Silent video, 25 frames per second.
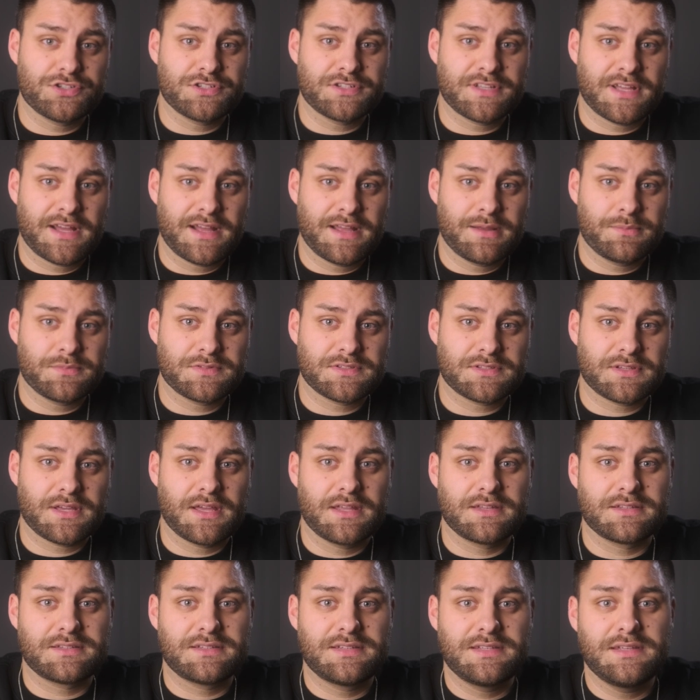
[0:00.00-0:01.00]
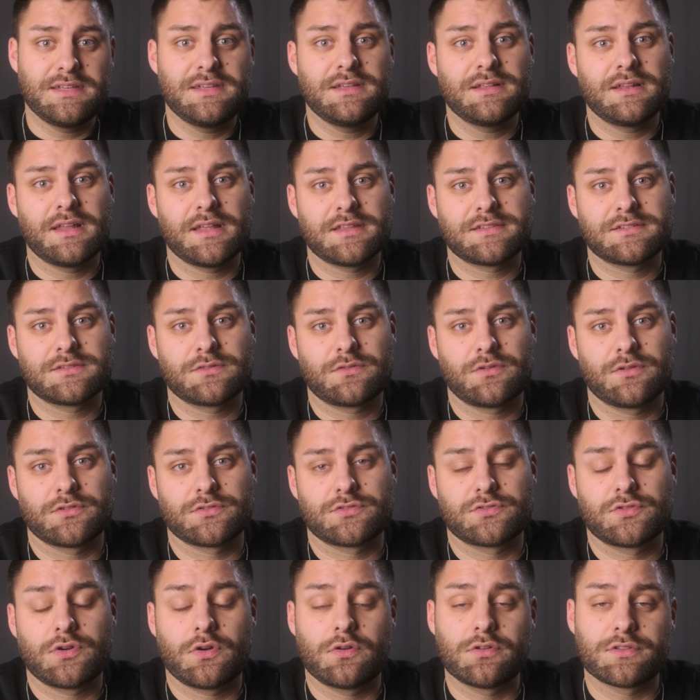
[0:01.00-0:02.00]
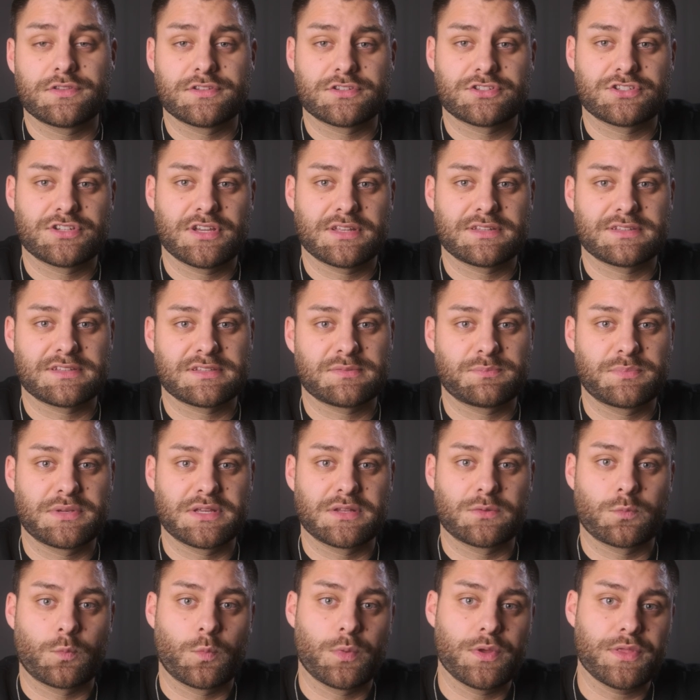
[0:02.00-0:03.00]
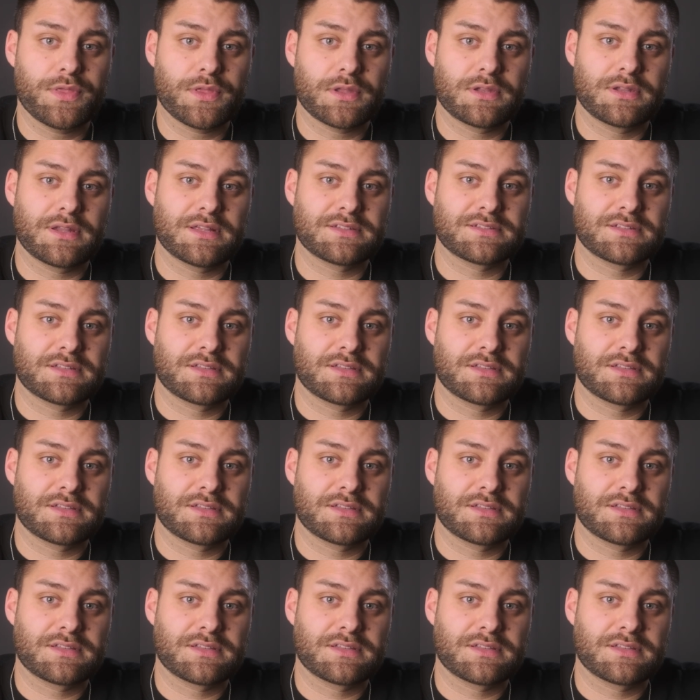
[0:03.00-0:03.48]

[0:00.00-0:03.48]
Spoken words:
times, and T lets you control the shutter speed with another